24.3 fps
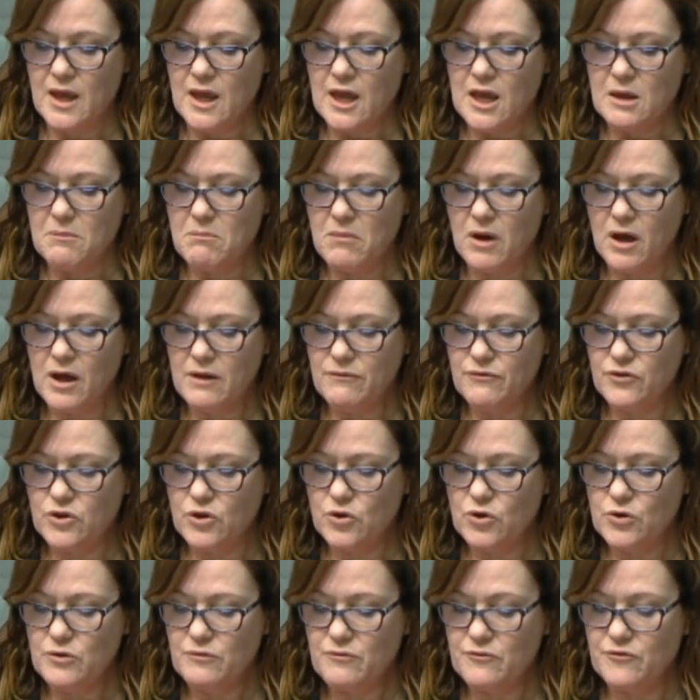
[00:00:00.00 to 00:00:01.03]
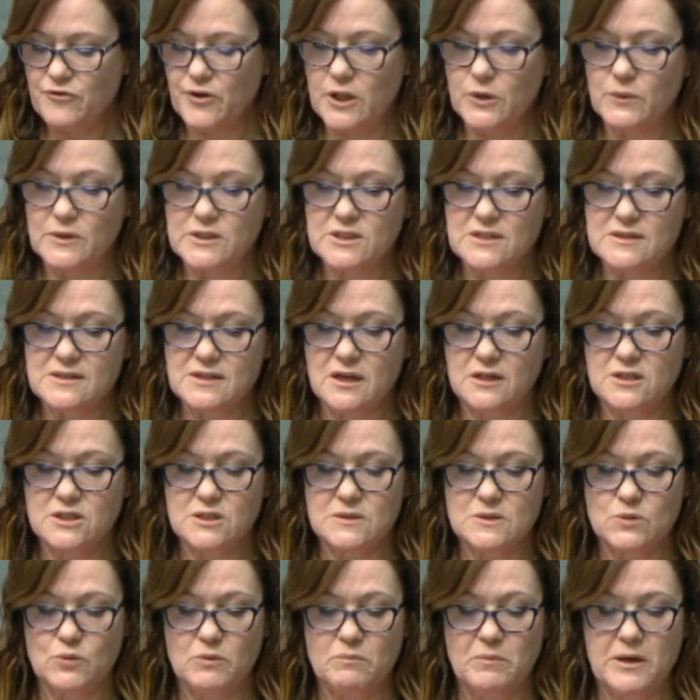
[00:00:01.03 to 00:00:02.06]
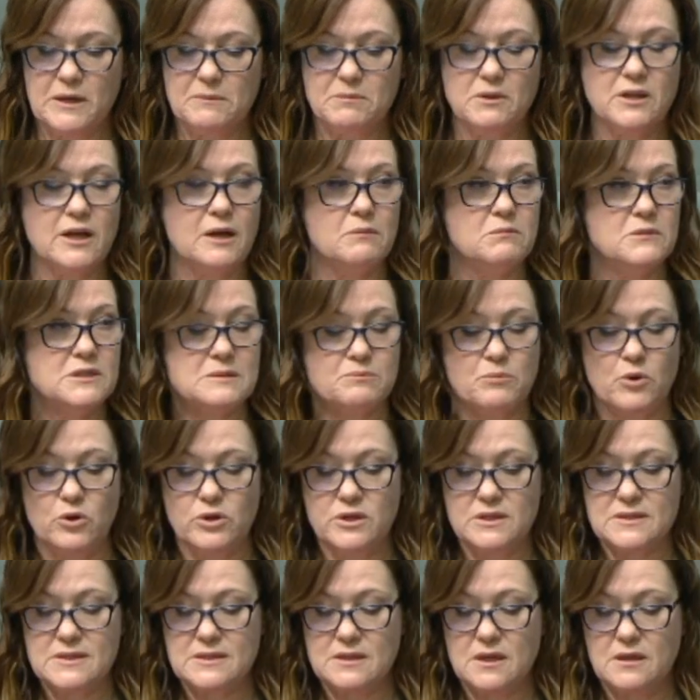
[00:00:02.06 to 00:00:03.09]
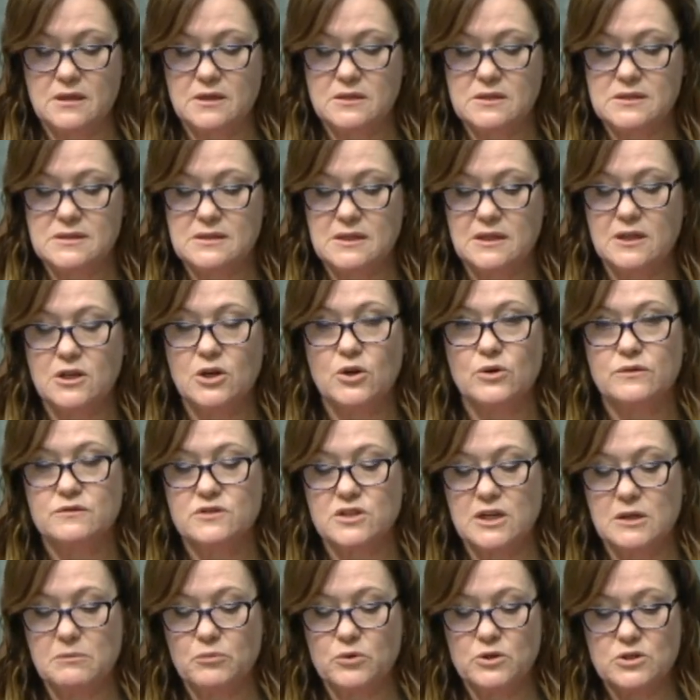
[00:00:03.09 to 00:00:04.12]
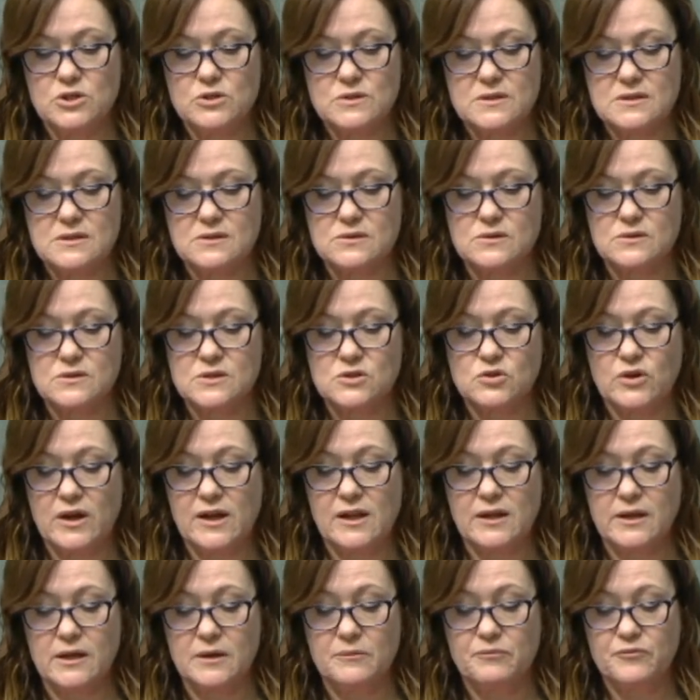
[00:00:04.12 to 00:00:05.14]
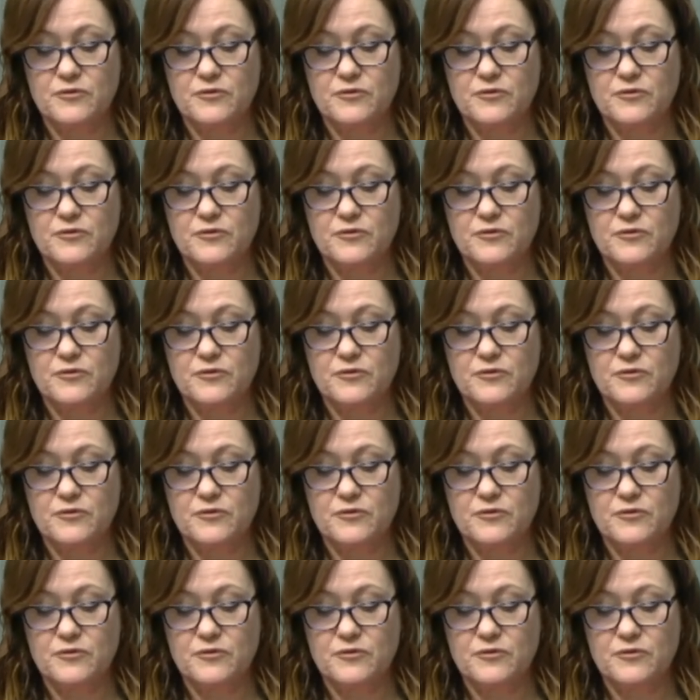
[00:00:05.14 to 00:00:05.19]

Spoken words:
In my view, following discussions with people like Ms Bonnie Skinner, CEO of Sheep Producers Australia,